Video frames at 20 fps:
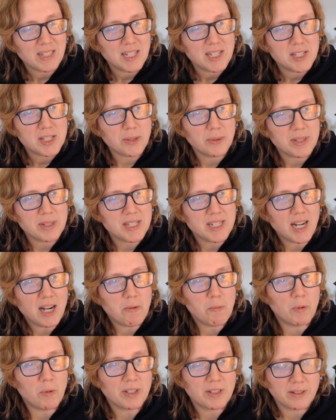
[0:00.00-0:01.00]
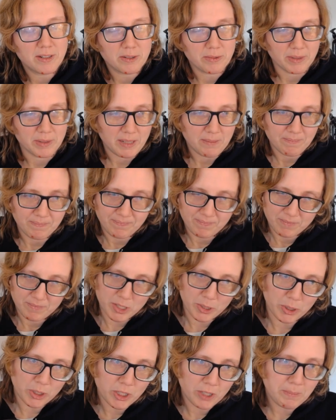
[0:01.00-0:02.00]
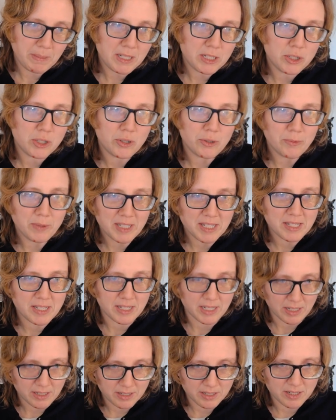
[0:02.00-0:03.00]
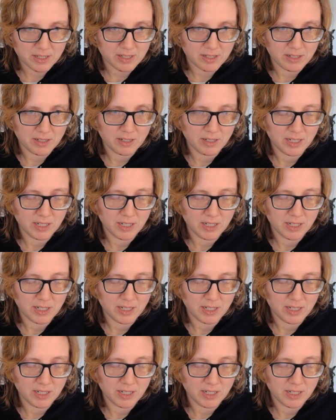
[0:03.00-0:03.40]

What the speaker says: So it's not 1 and 3. So it could be 2 and 6,